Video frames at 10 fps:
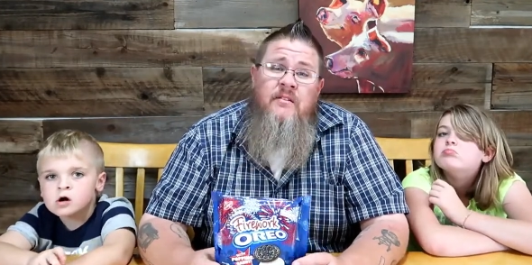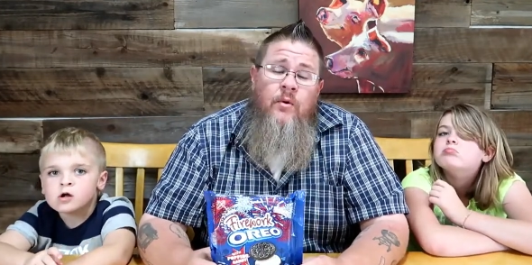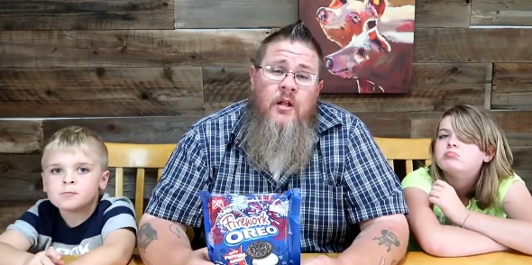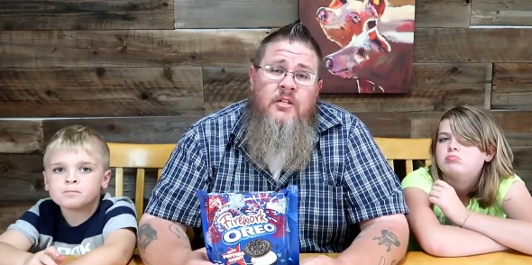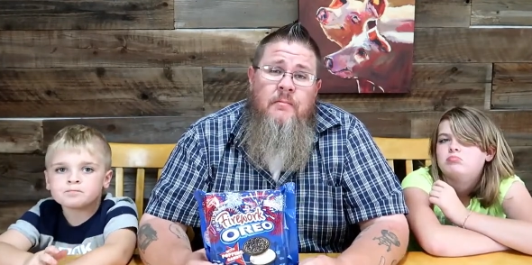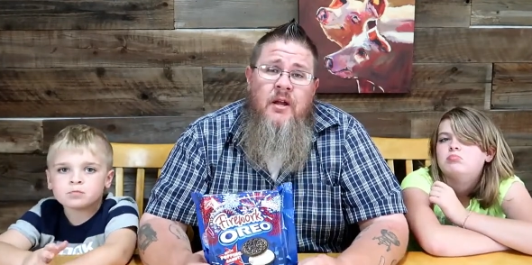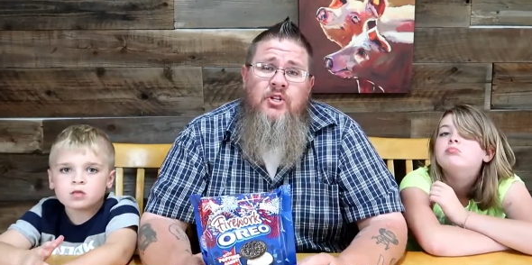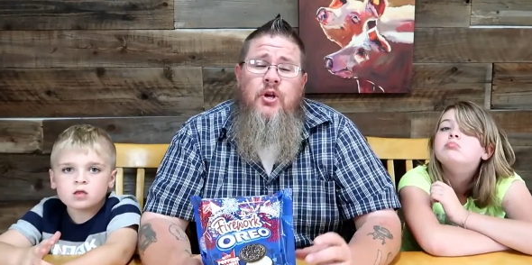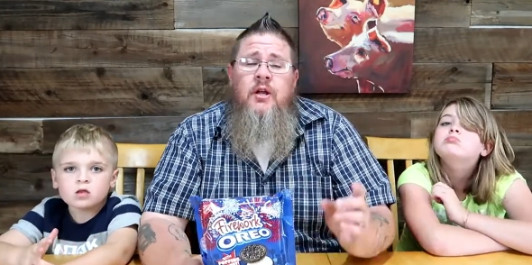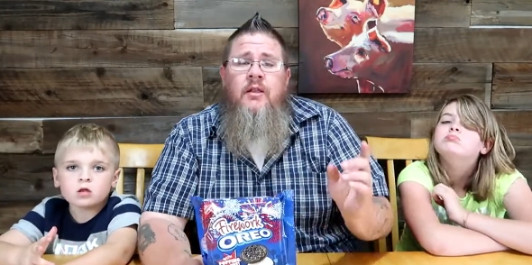Speaker 1: for watching. Make
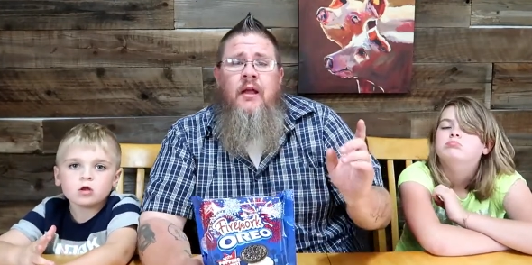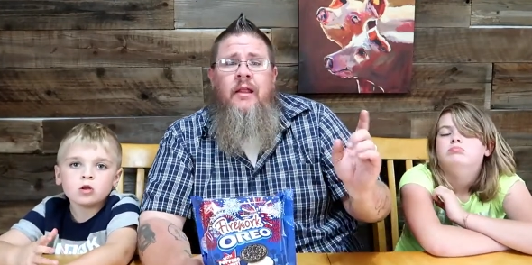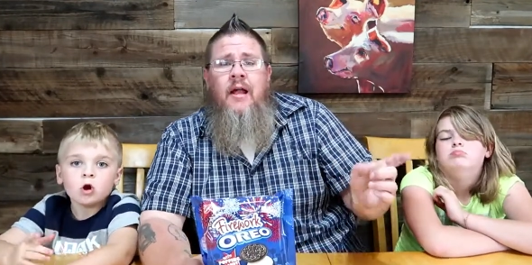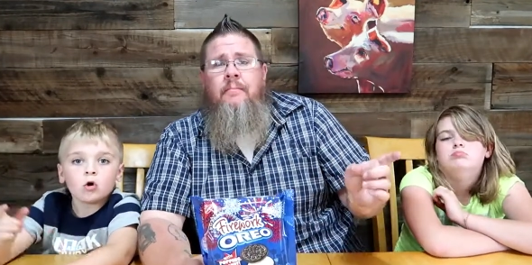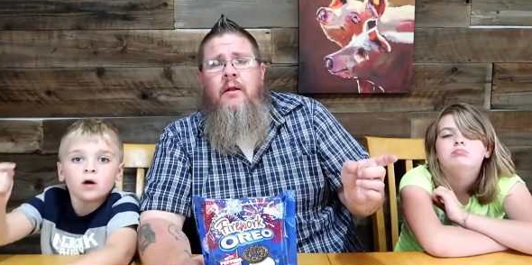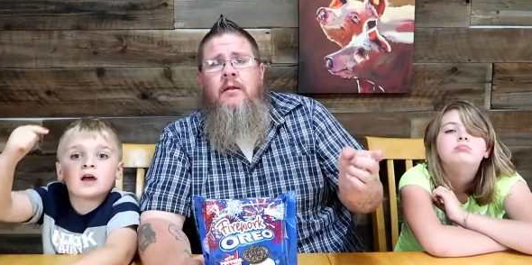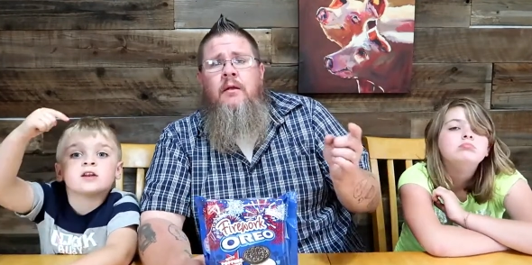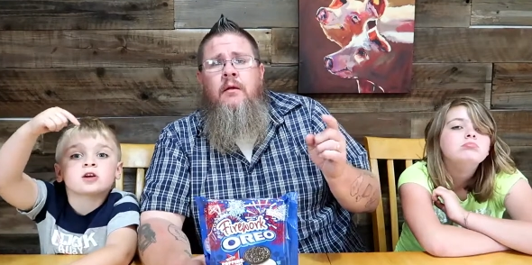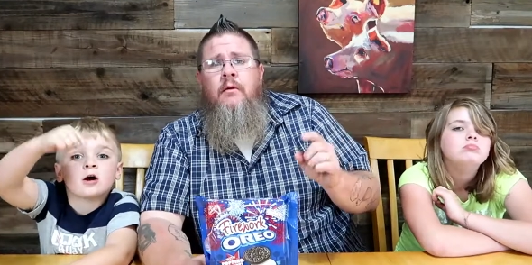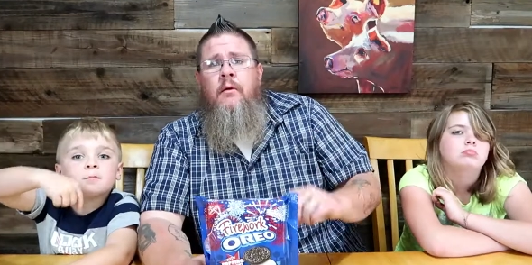sure you hit the like
Speaker 2: button.
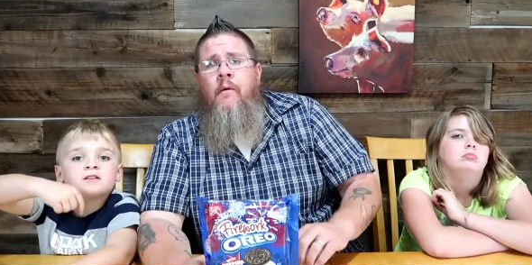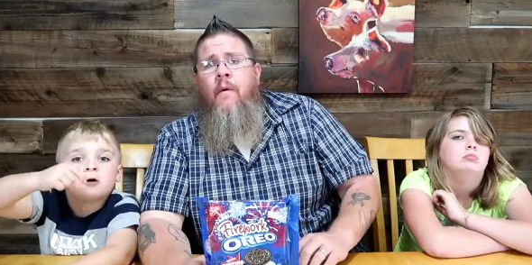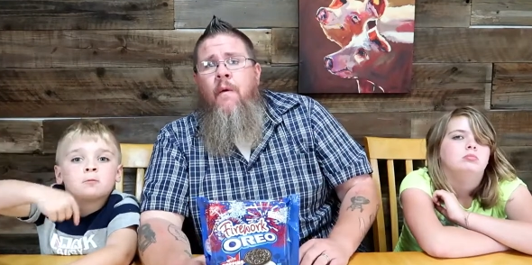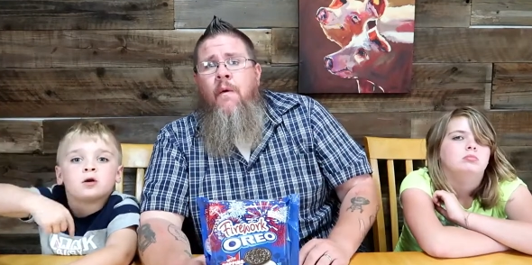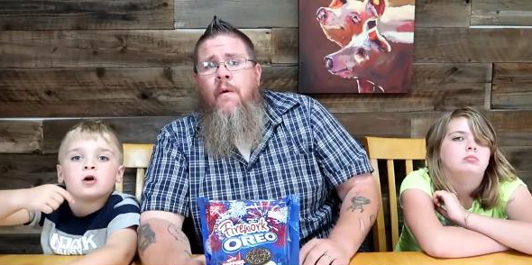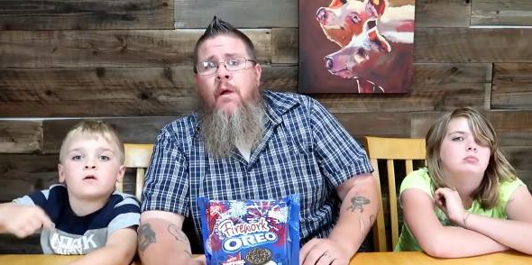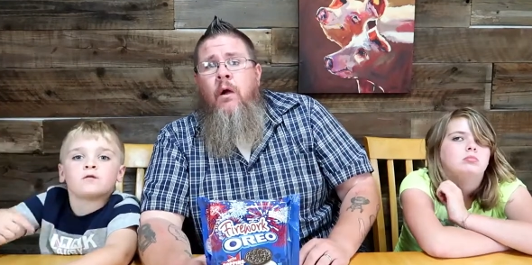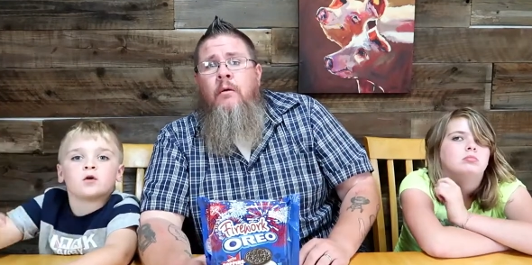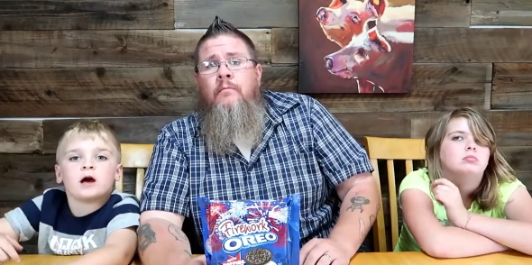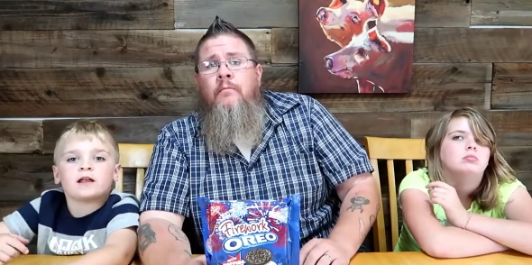And comment down below if
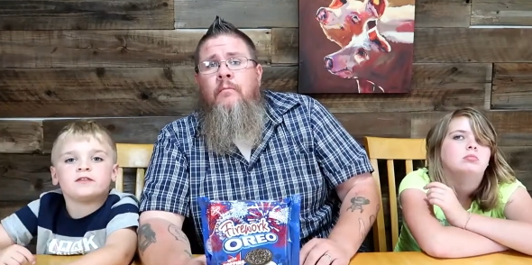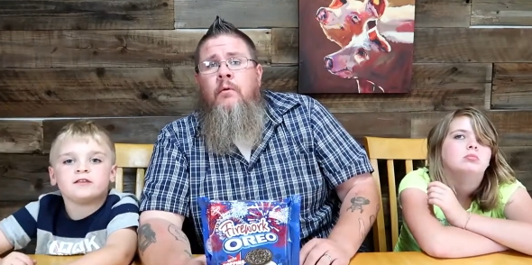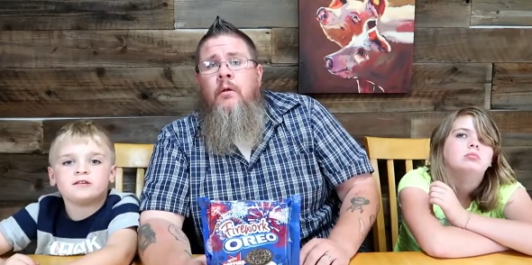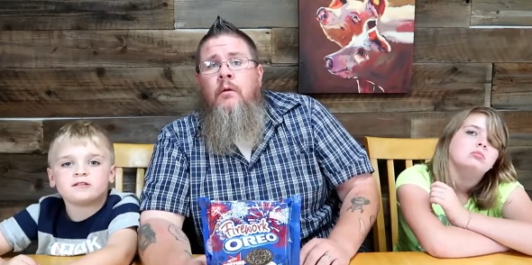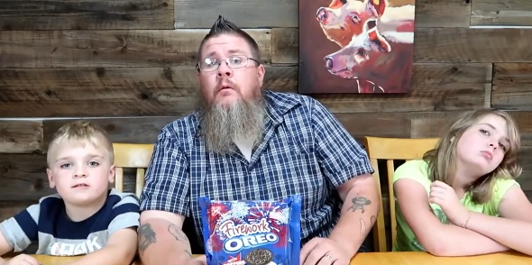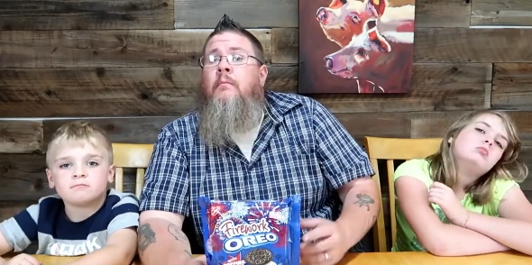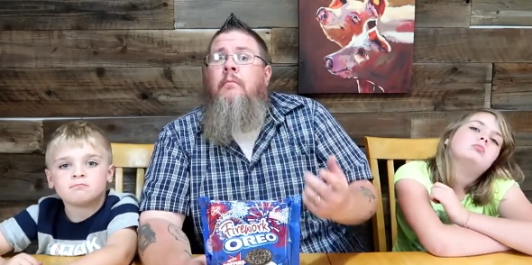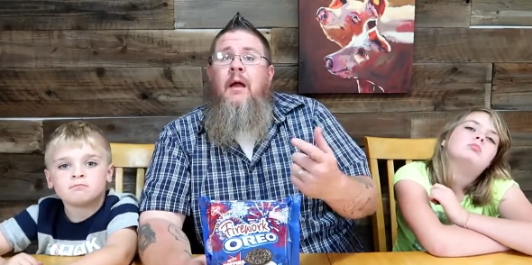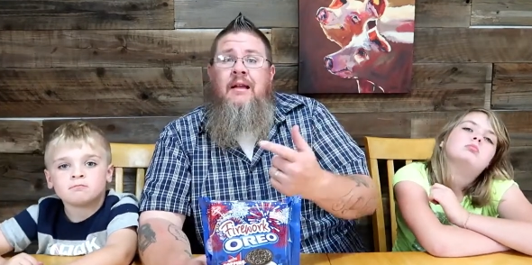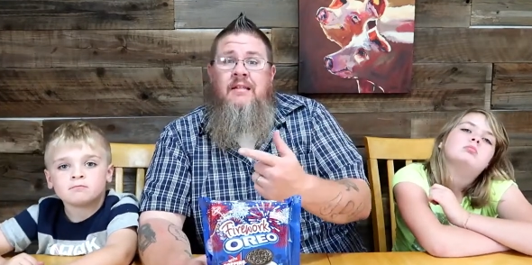you had these.
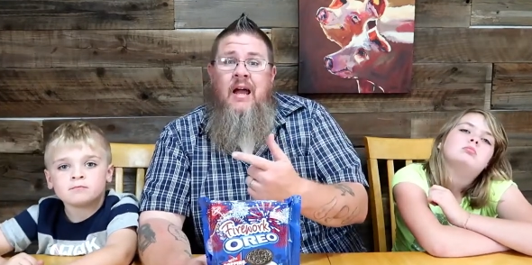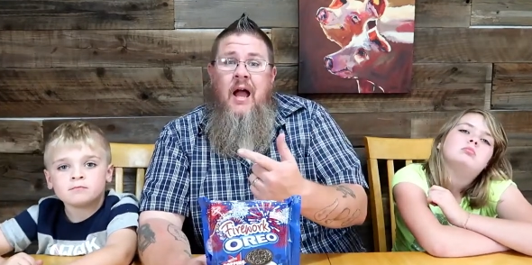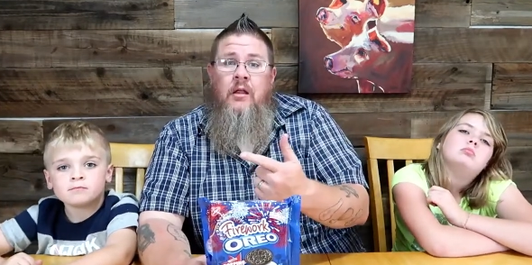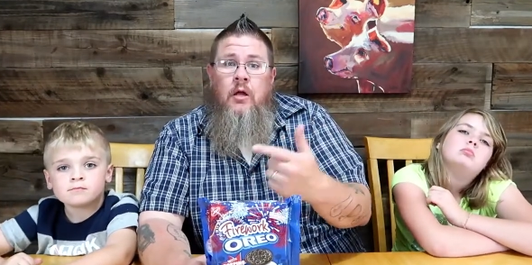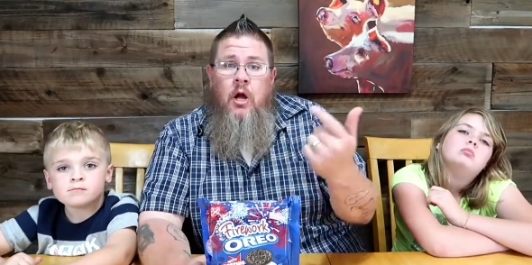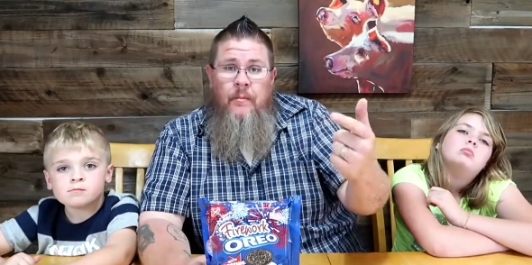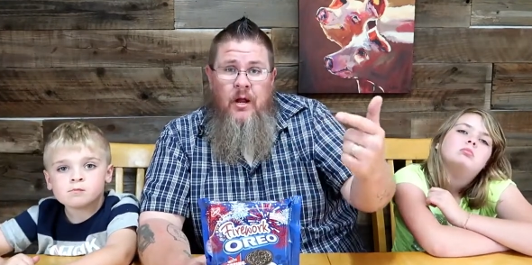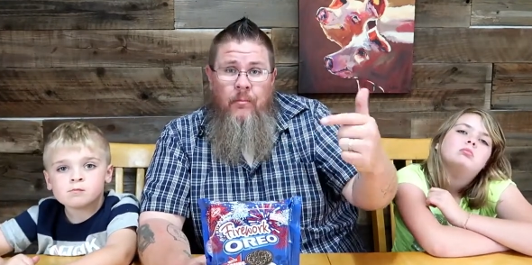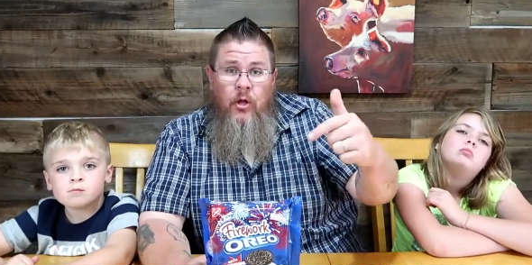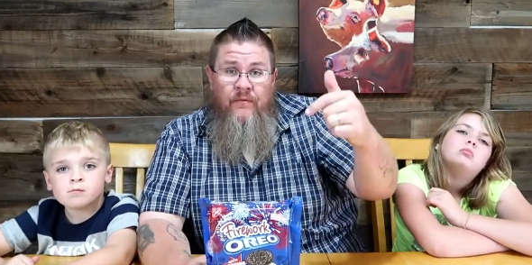
Speaker 1: Exactly. Comment
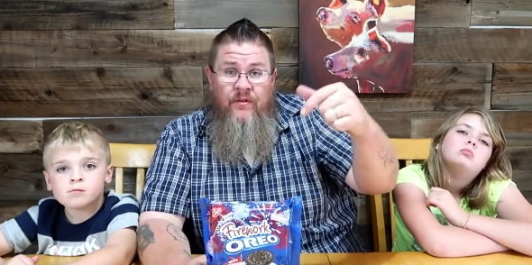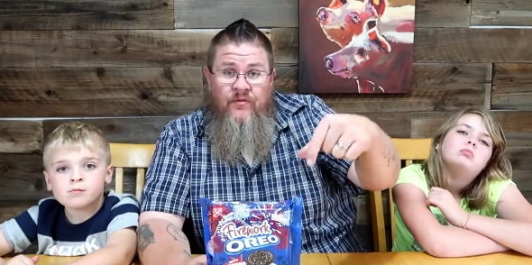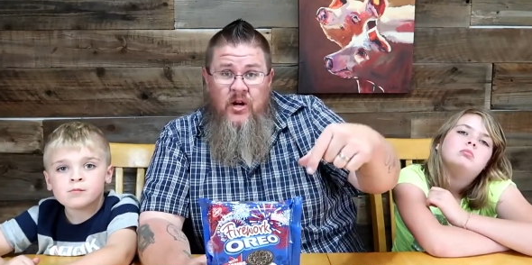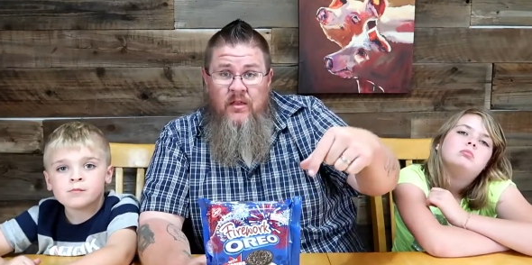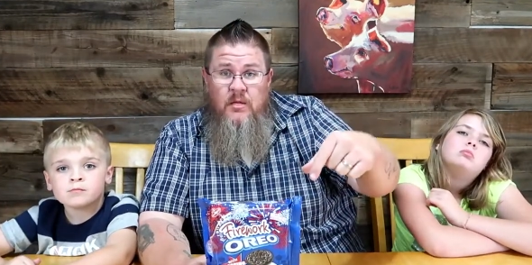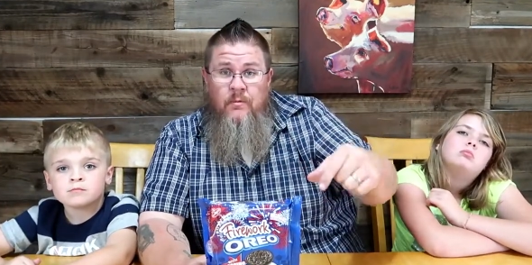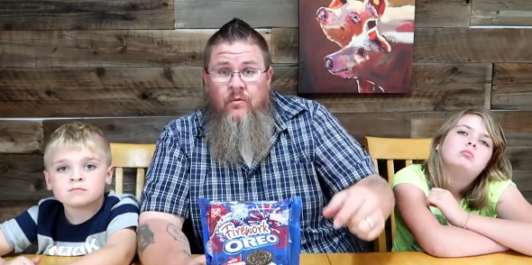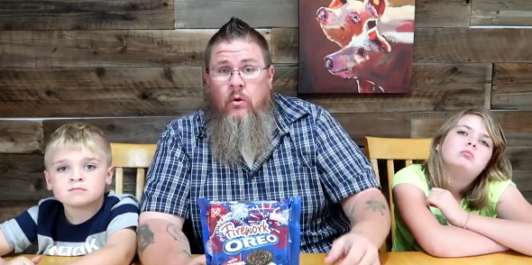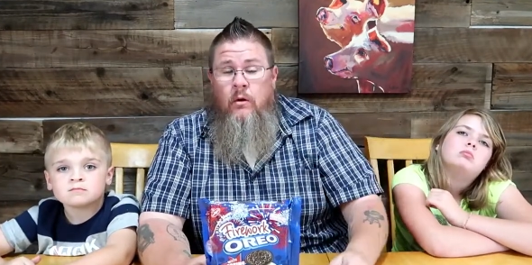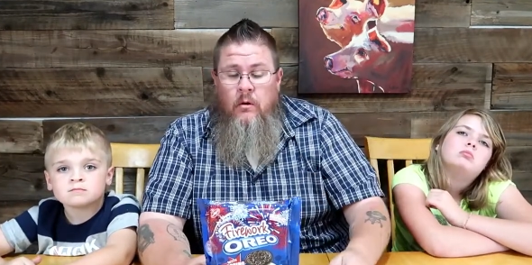down below if you've tried these
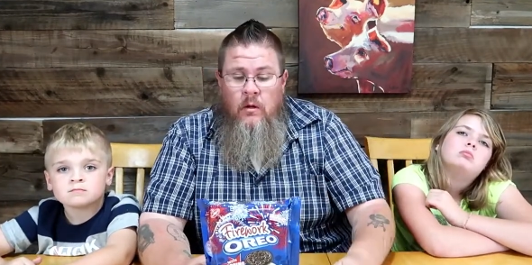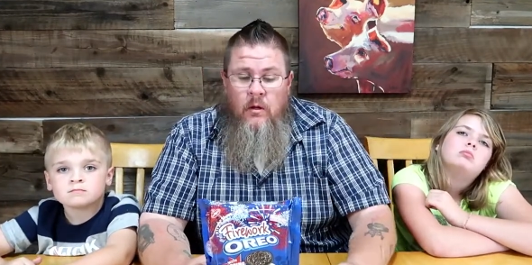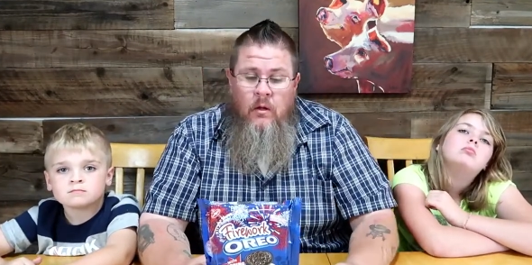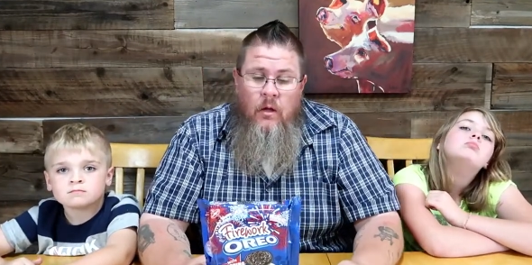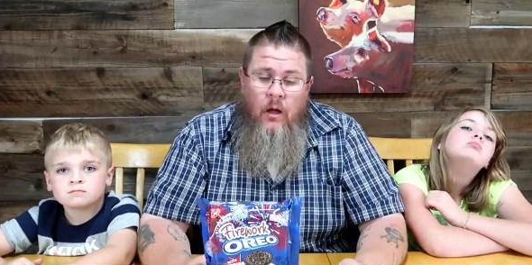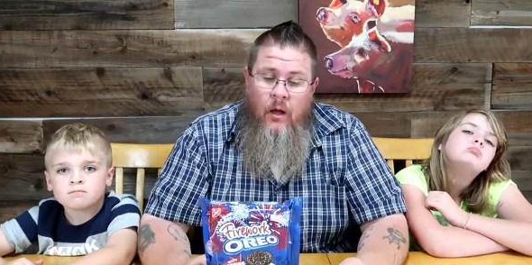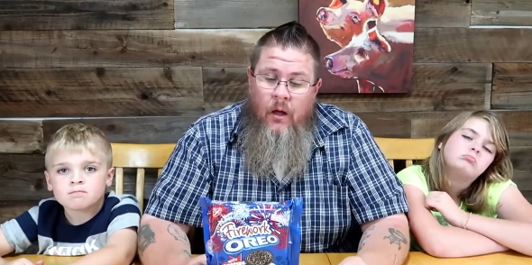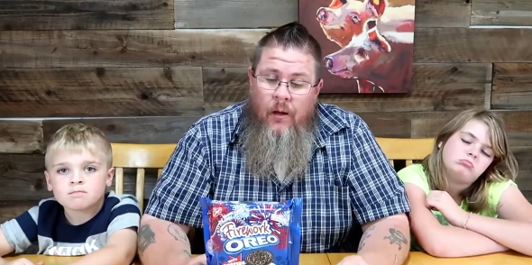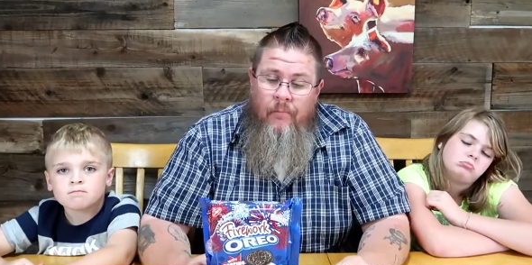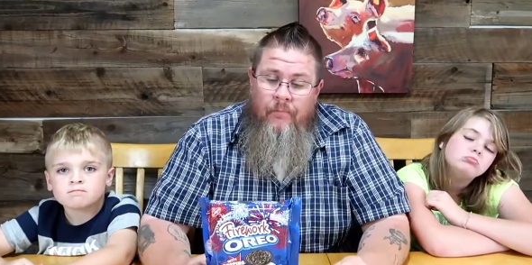before.
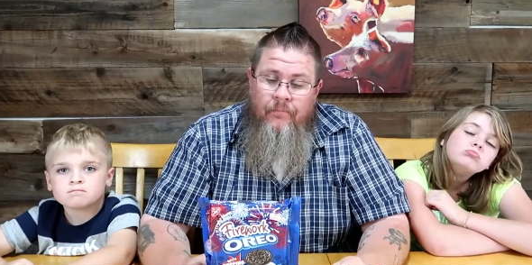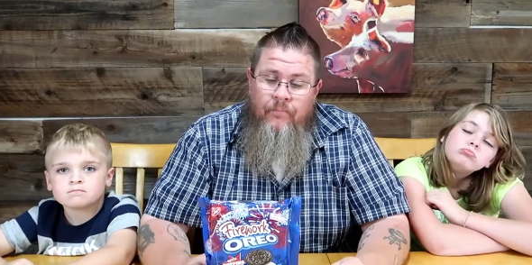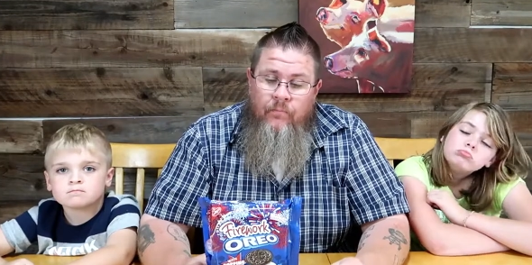Um,